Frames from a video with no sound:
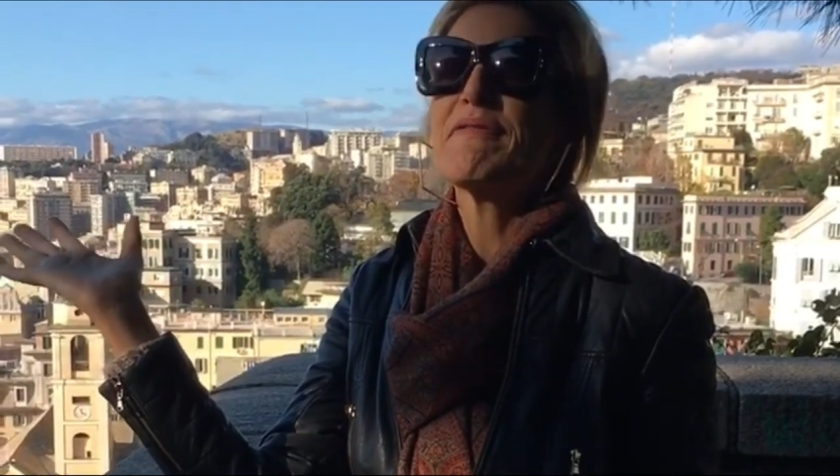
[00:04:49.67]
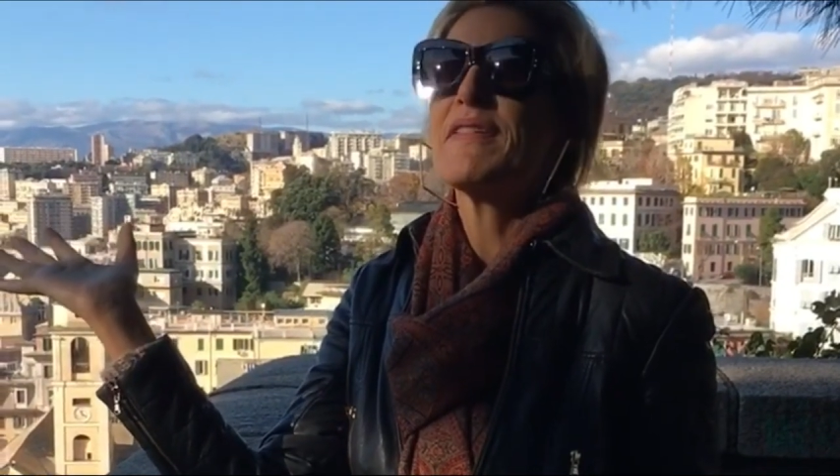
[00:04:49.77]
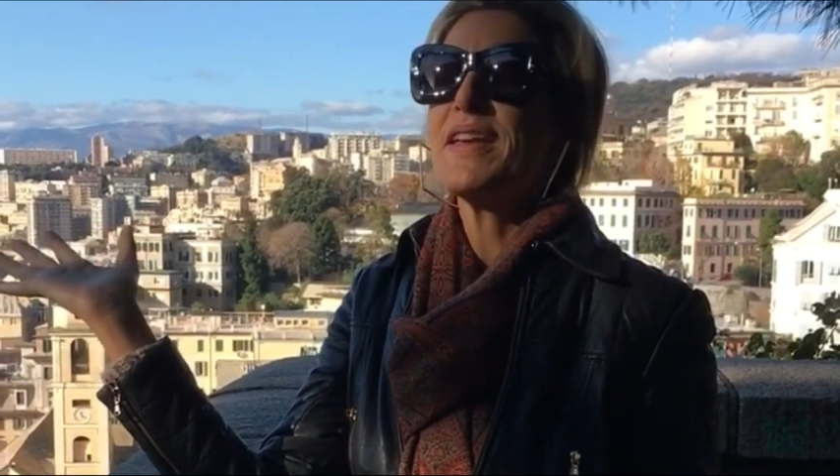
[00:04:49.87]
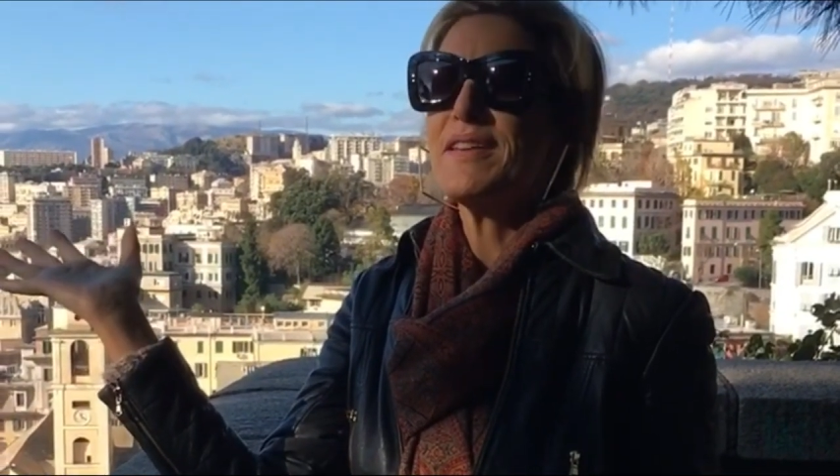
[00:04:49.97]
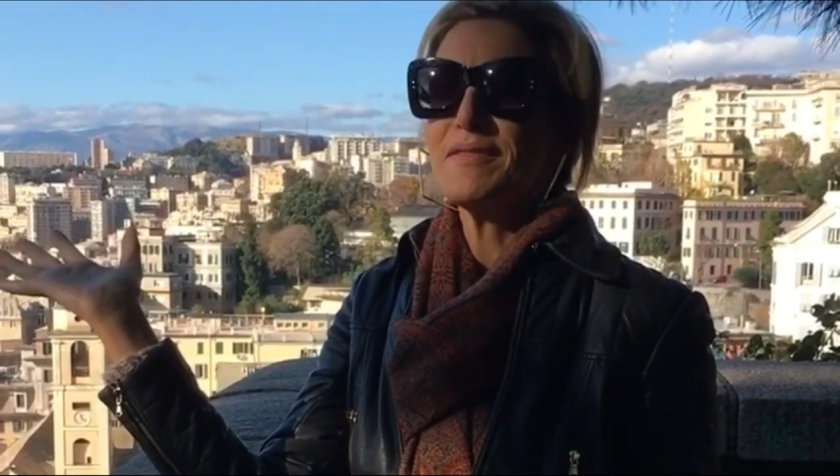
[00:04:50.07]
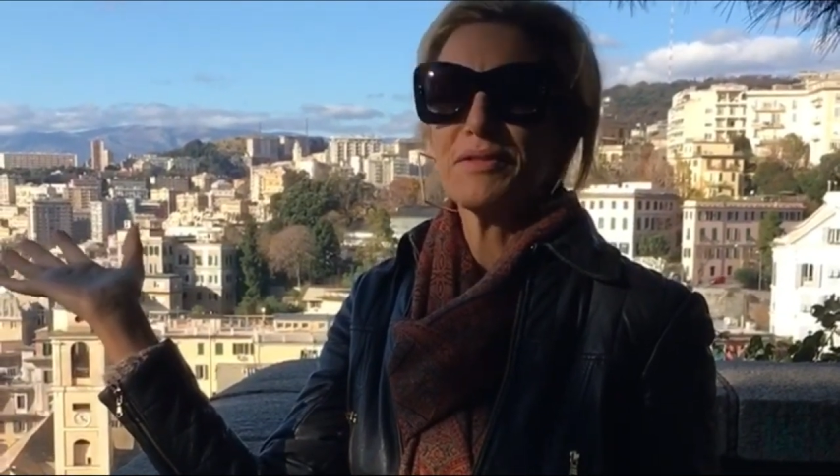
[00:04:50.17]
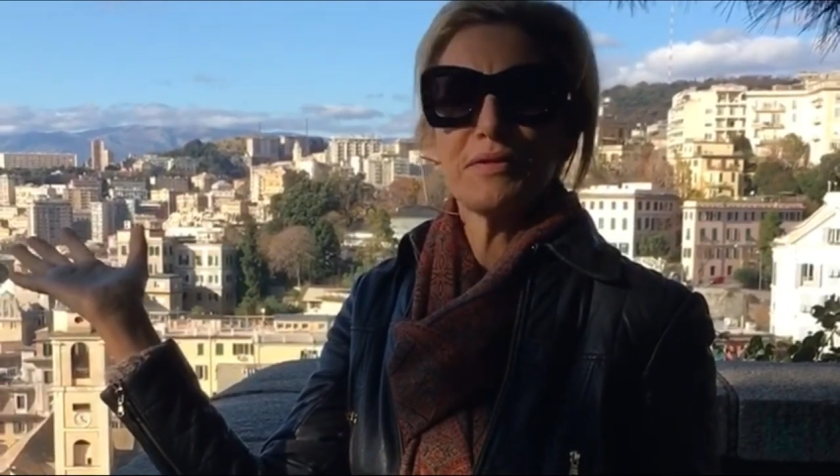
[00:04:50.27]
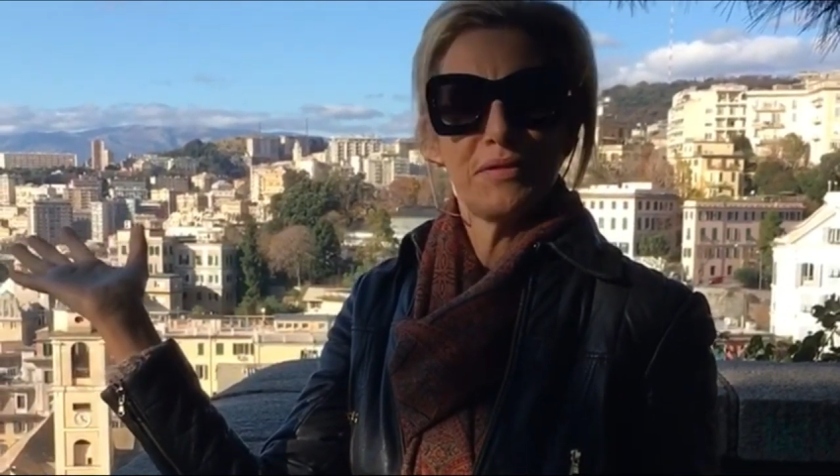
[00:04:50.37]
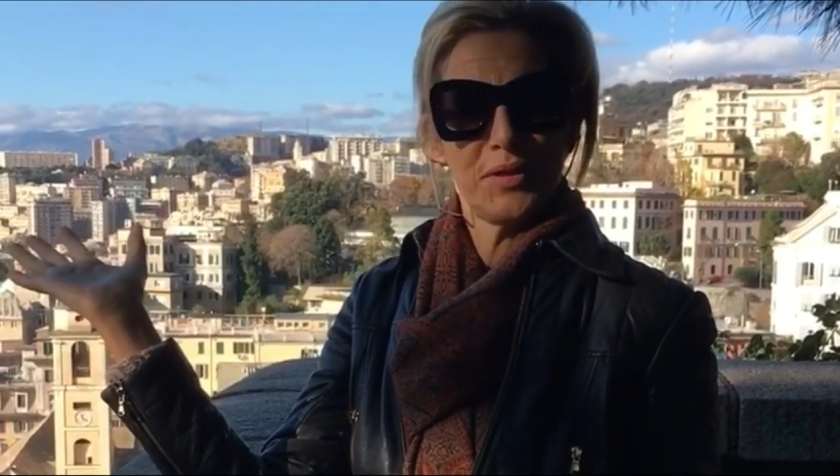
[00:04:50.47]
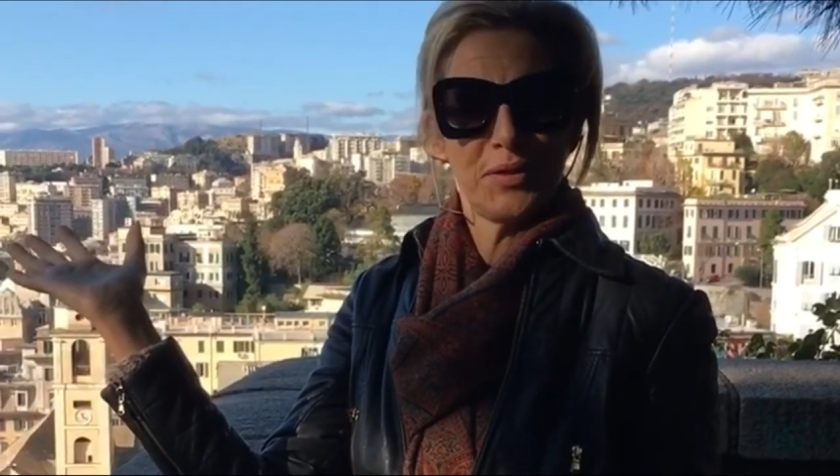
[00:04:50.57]
favorite
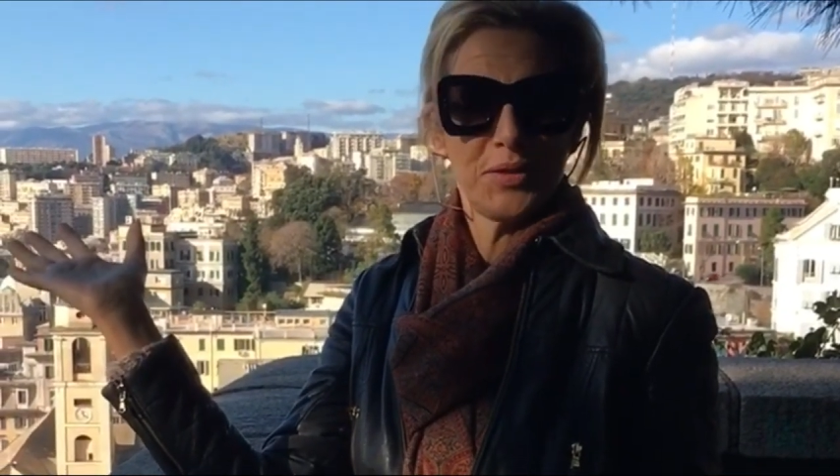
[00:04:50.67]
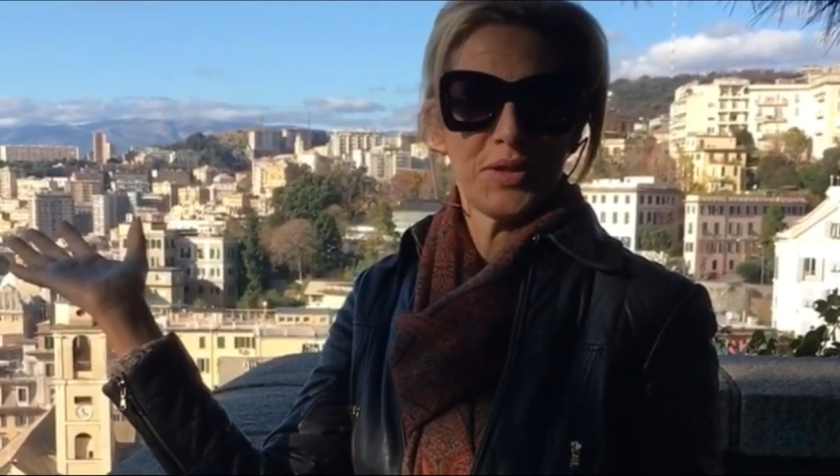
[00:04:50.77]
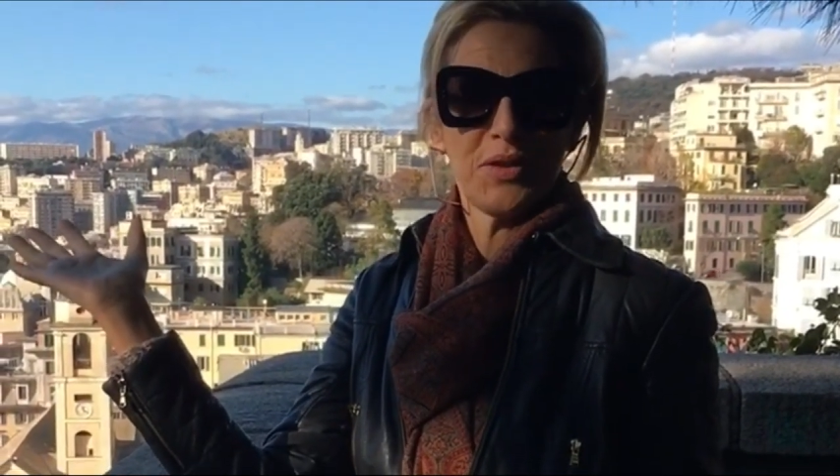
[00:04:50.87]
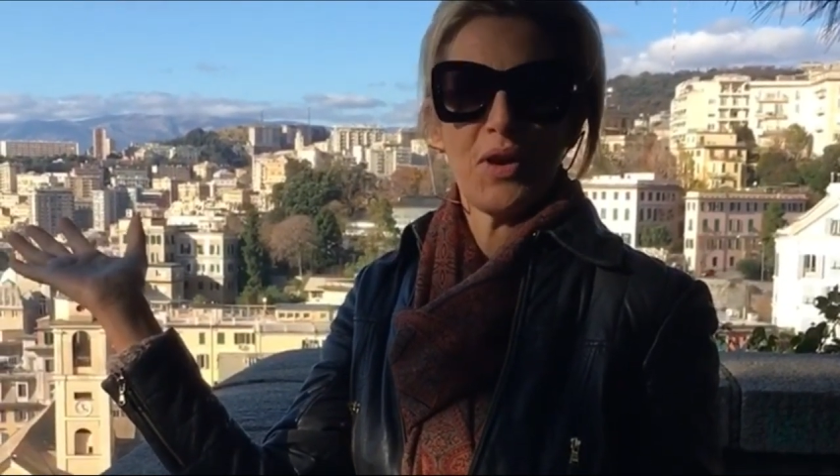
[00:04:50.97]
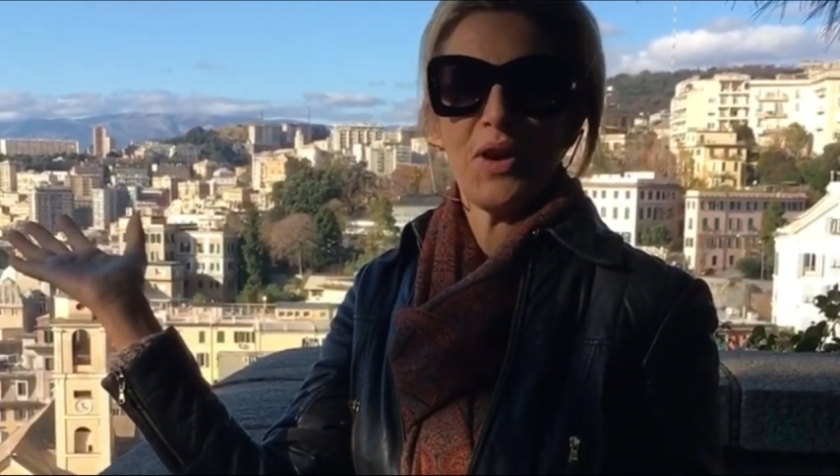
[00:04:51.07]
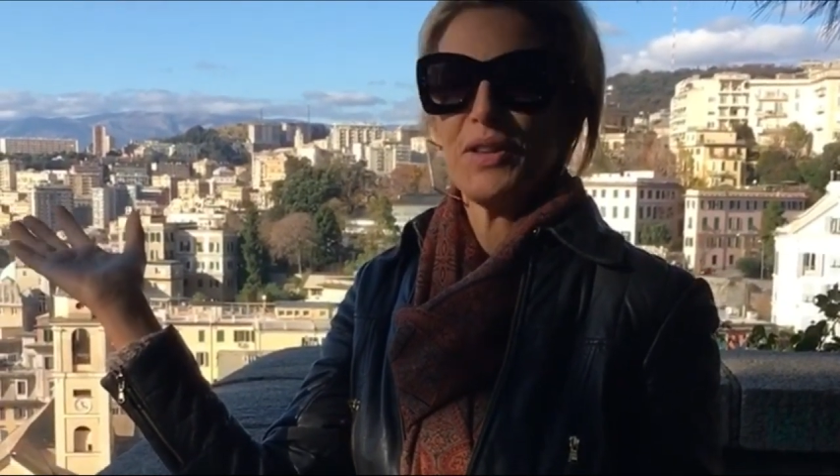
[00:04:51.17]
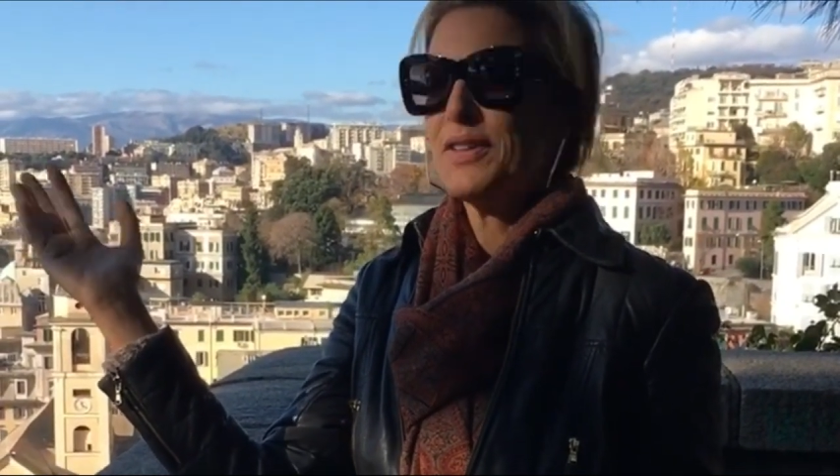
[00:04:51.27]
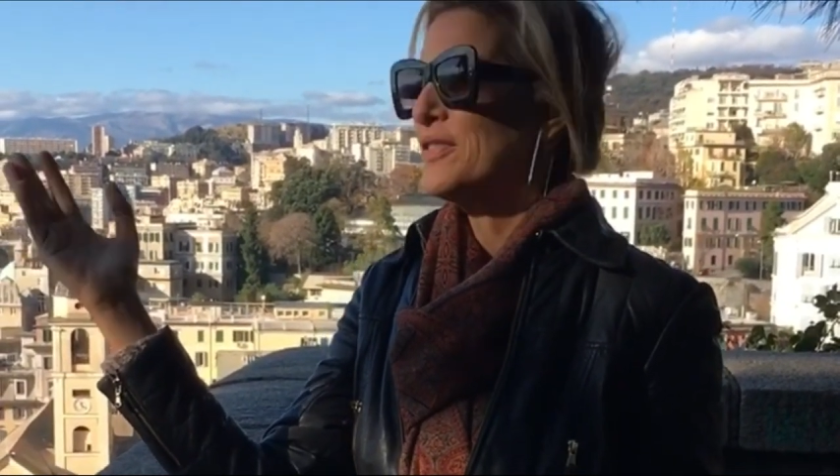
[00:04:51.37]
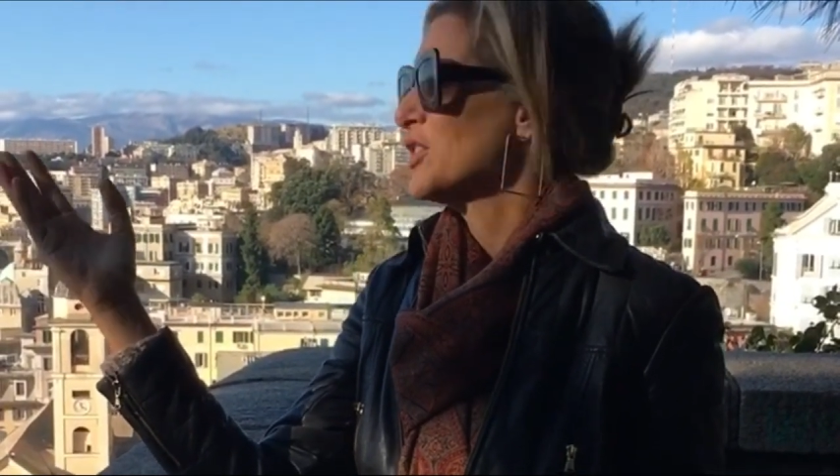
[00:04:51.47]
views in all of